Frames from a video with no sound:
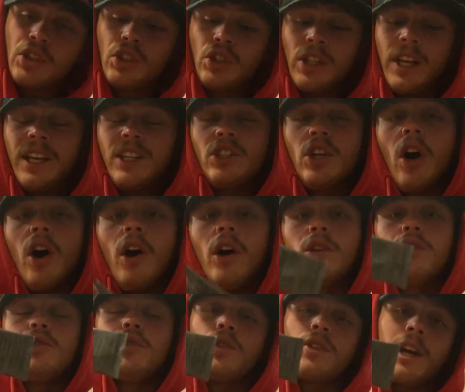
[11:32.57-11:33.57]

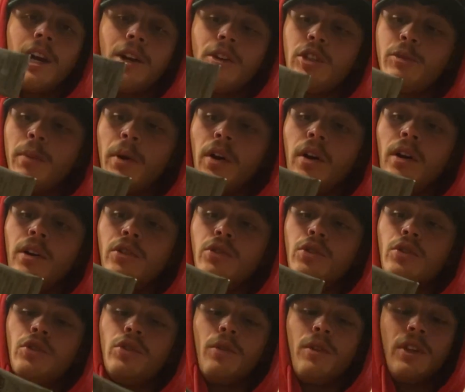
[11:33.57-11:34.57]
600 calories per
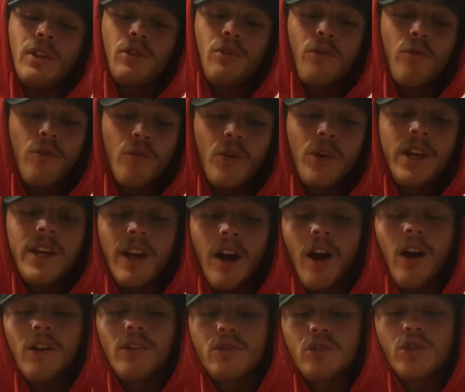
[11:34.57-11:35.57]
100, so there's
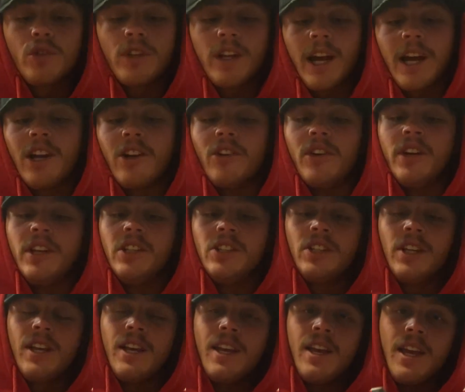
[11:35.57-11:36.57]
300 calories
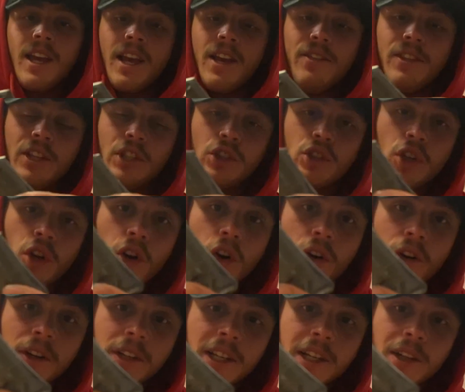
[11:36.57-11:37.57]
in this
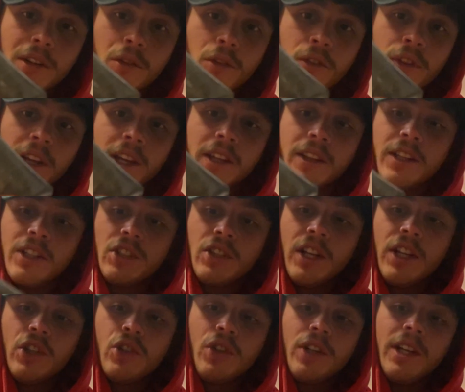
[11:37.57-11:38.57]
tiny little thing that's
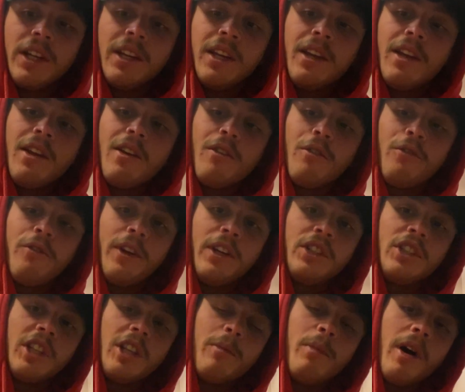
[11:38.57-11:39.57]
literally
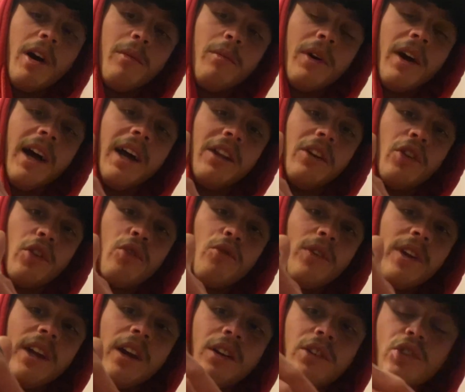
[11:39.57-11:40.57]
fits in the palm of my hand.
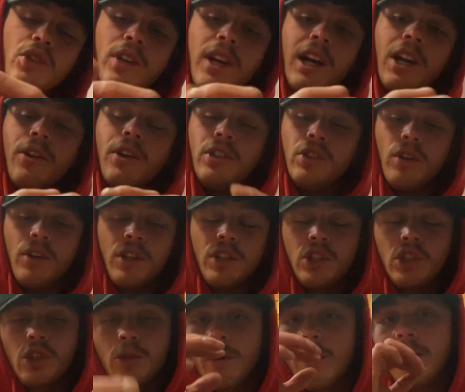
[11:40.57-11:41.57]
300 calories. I
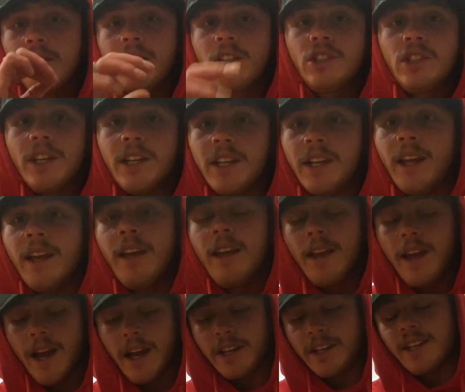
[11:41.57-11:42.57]
could squirt this in
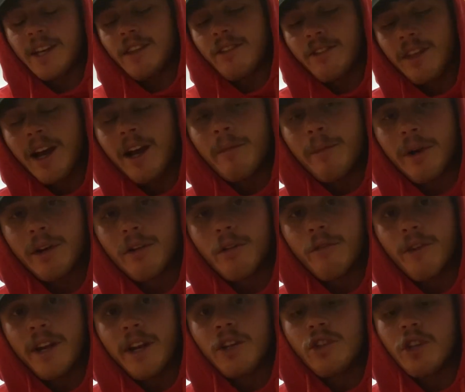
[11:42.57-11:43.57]
and get that amount
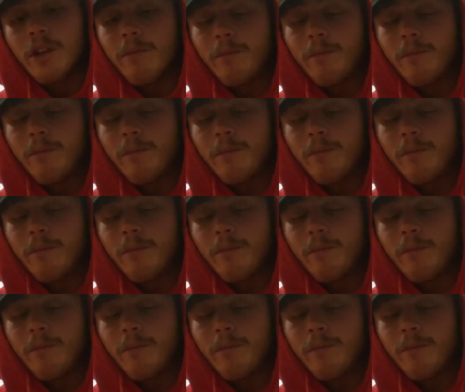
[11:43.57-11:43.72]
of energy